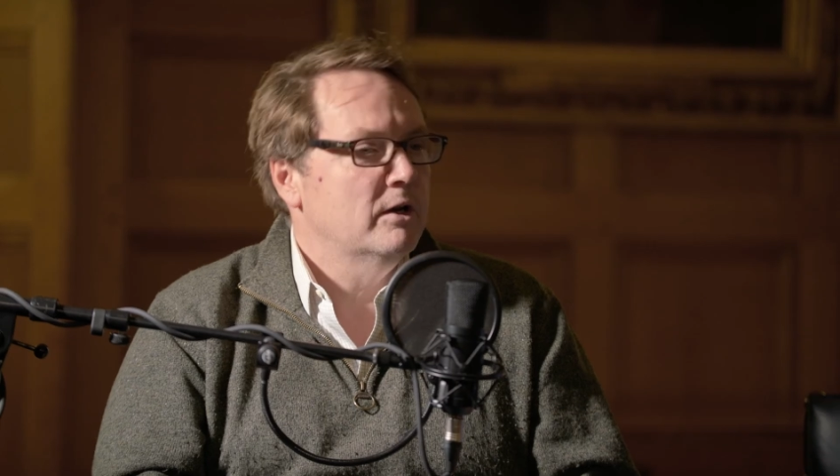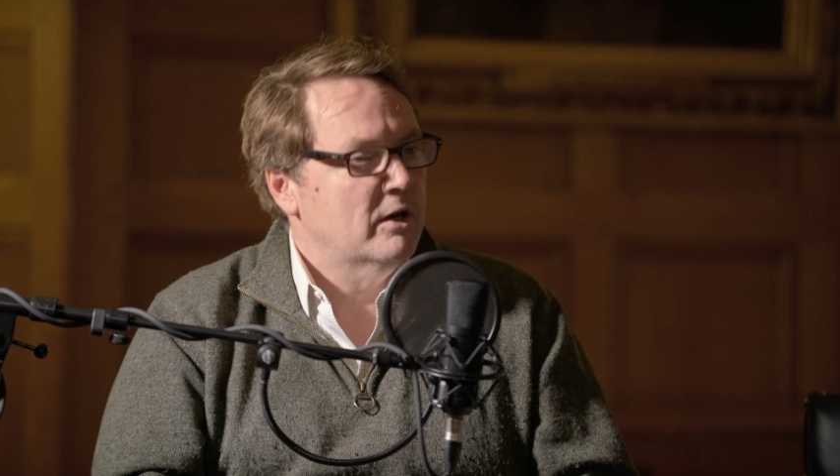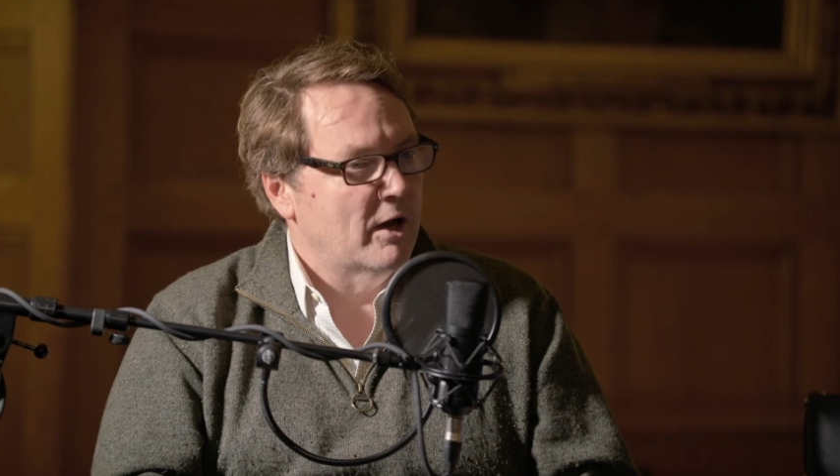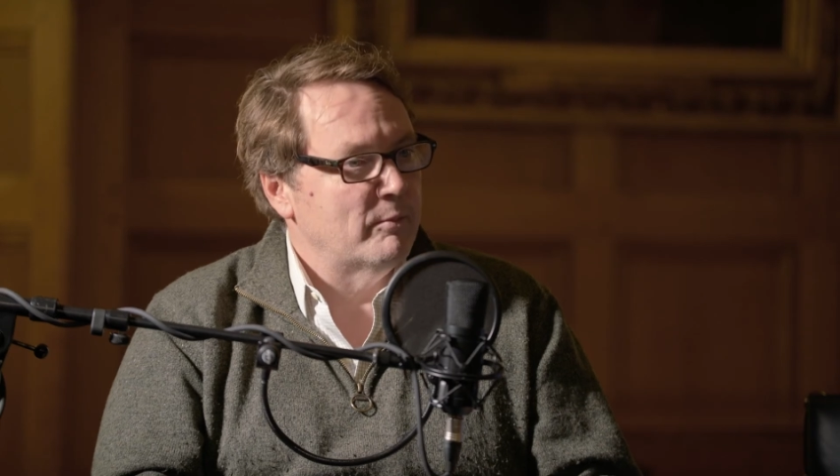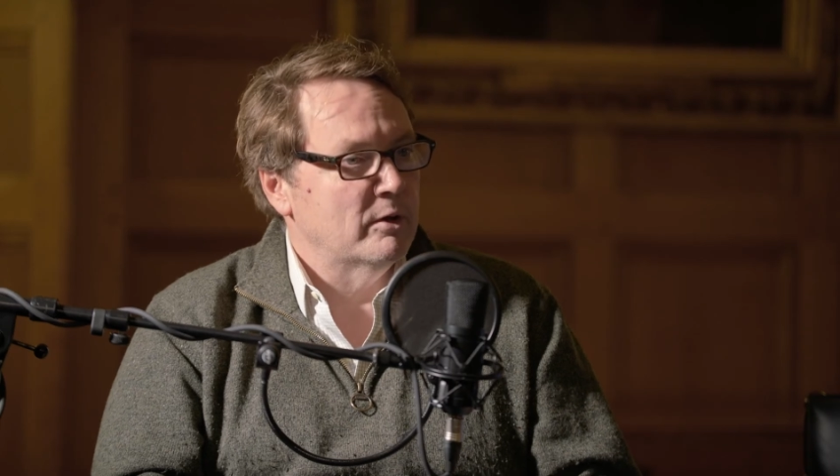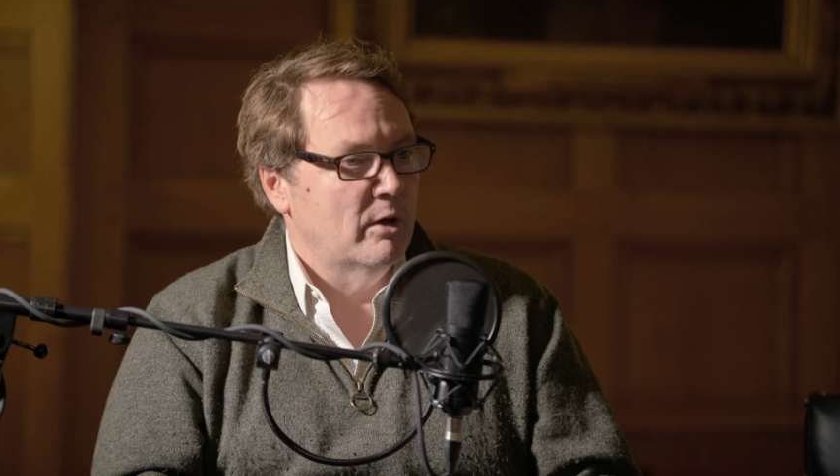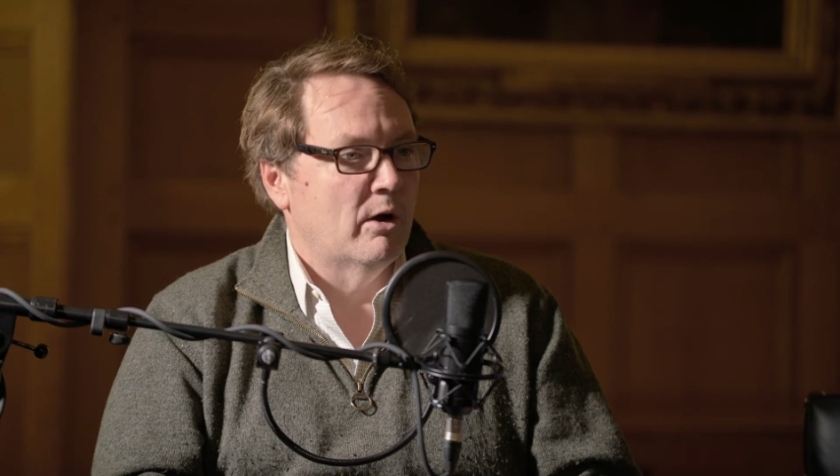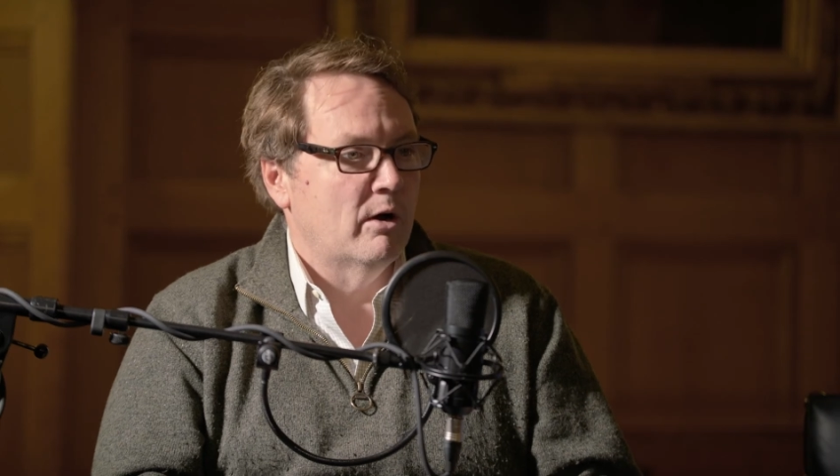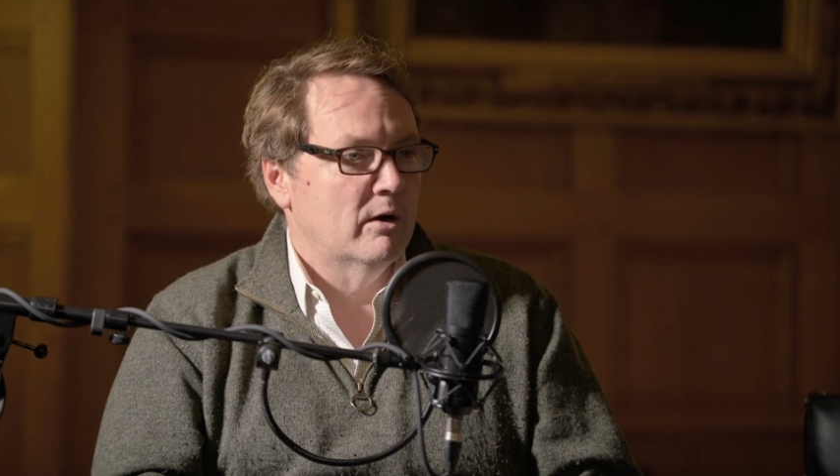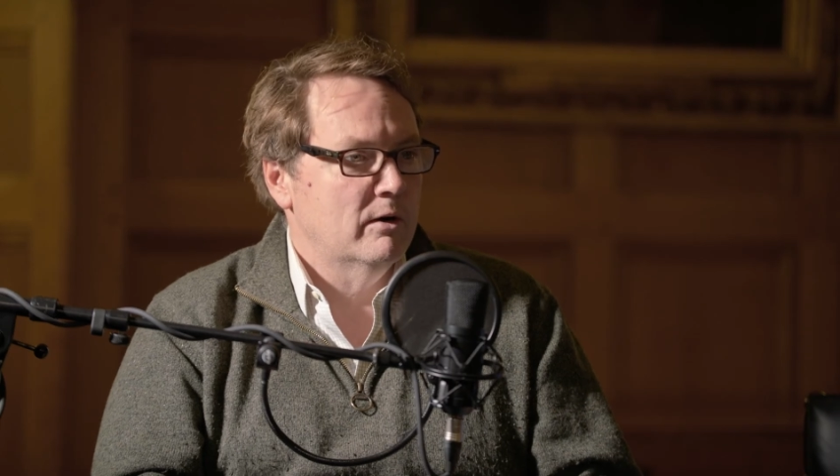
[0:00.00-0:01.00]
come
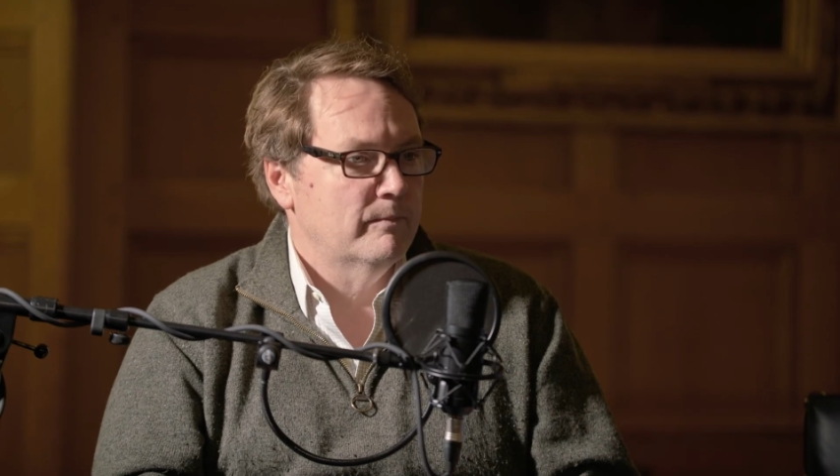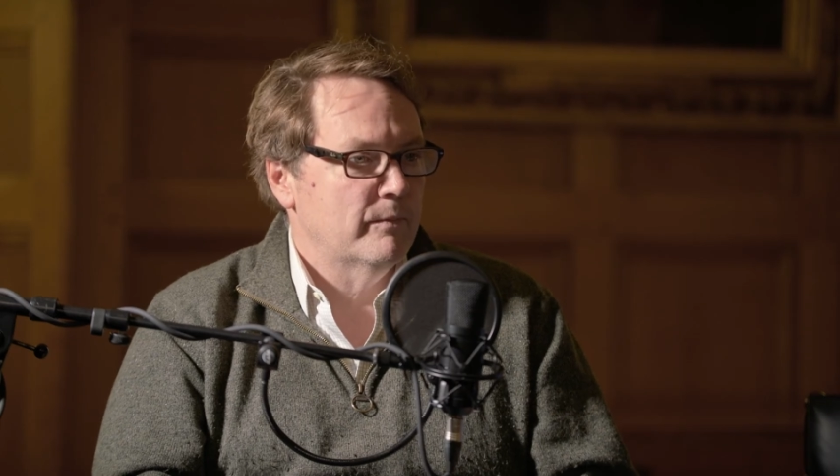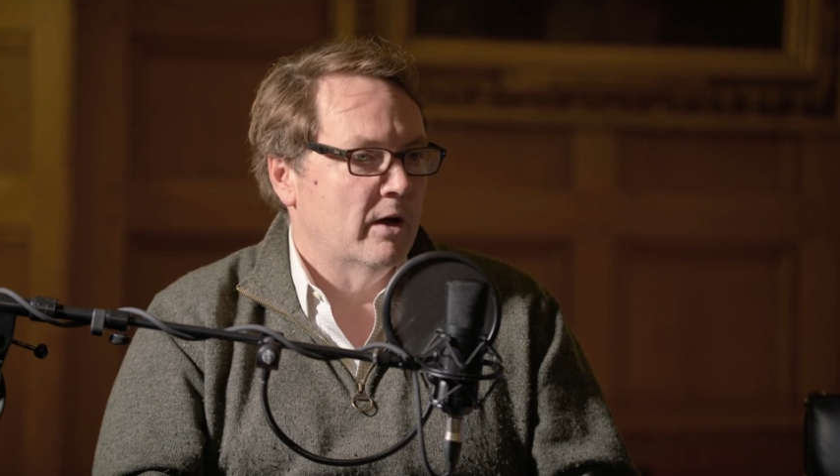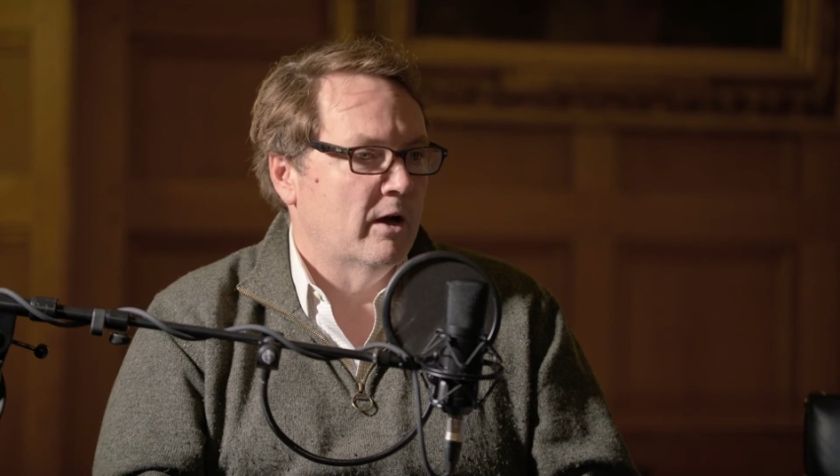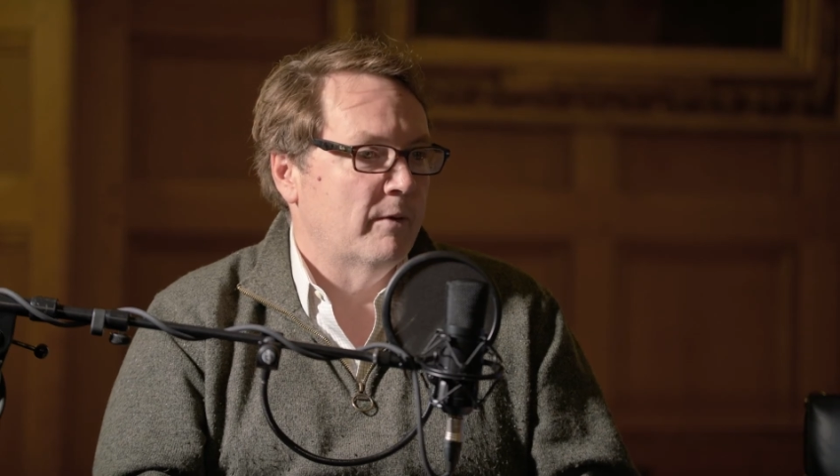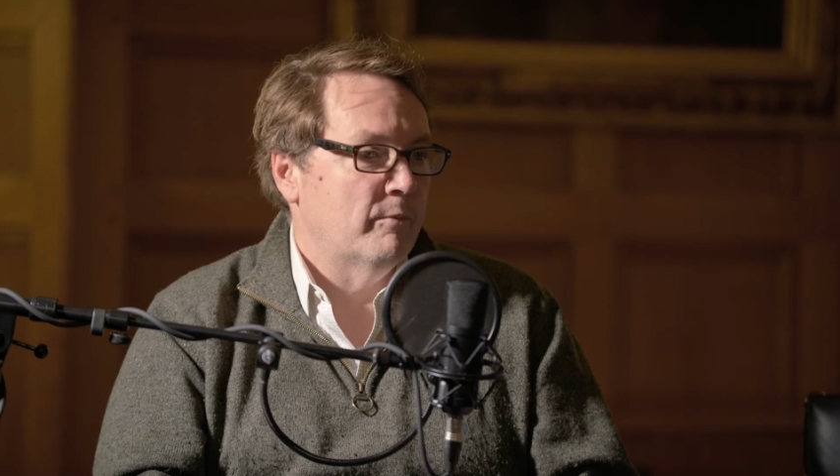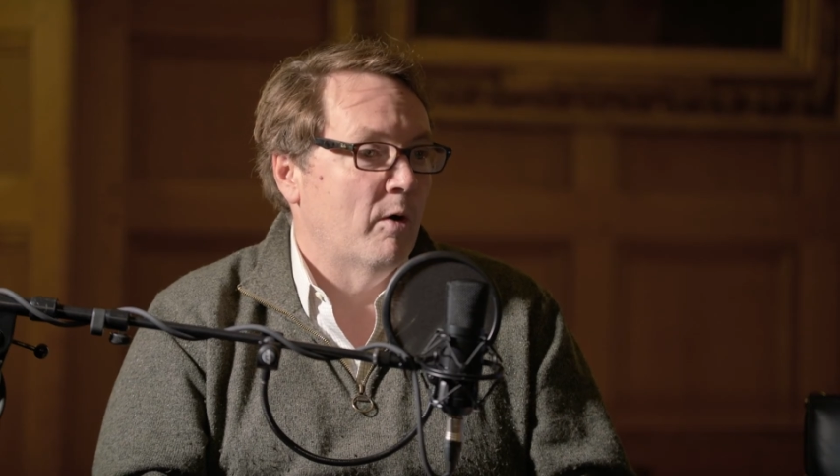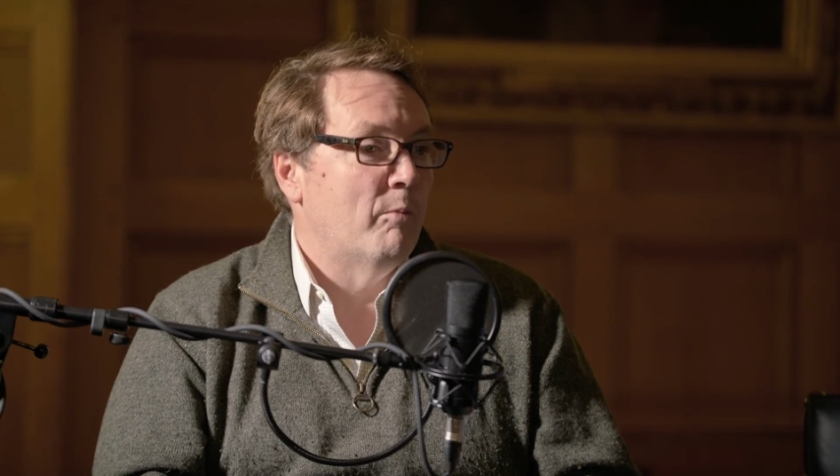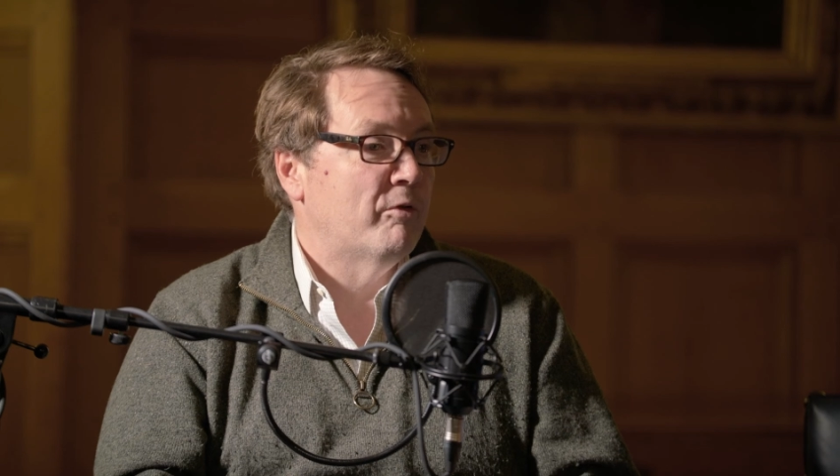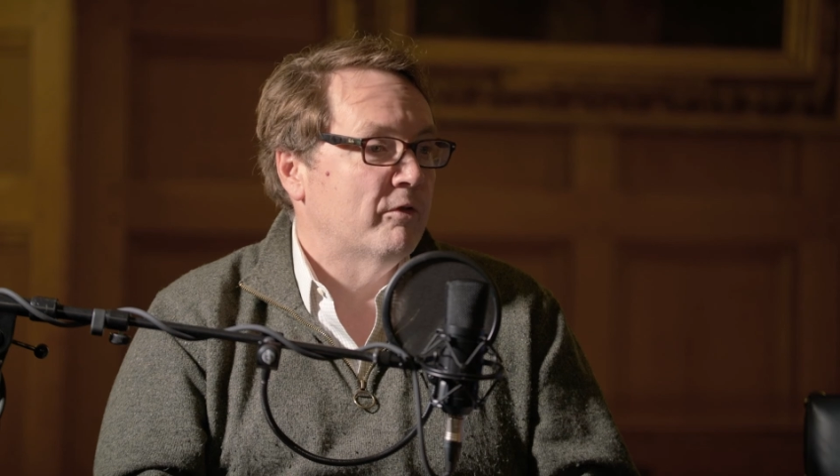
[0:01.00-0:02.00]
along.
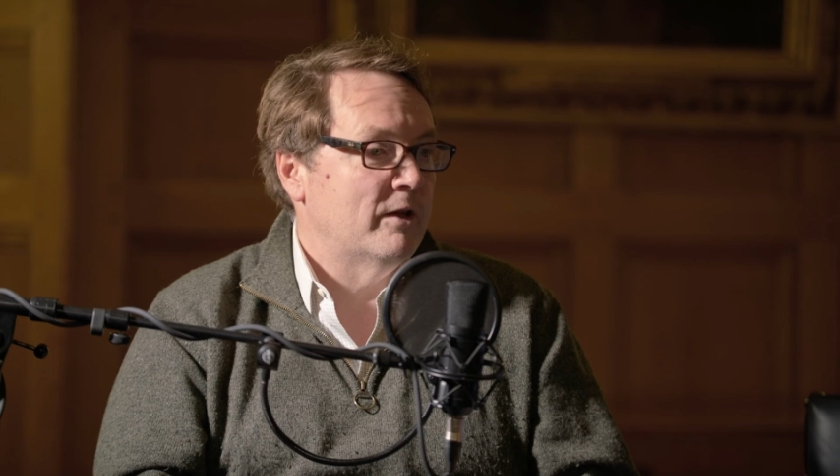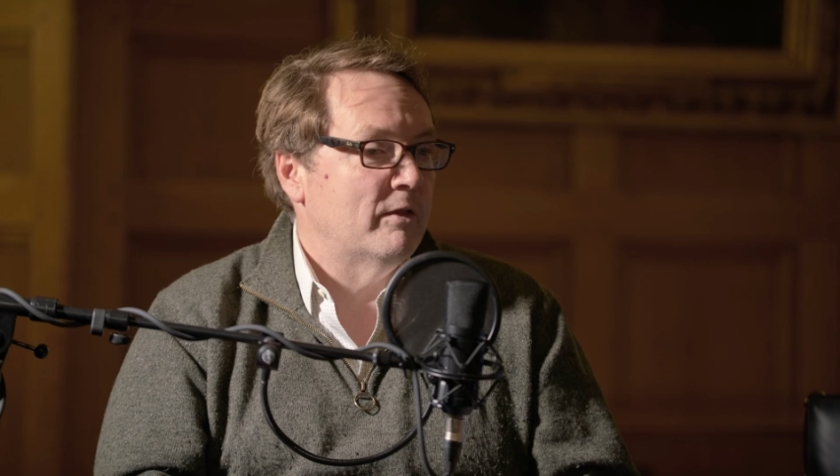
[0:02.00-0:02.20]
Hopefully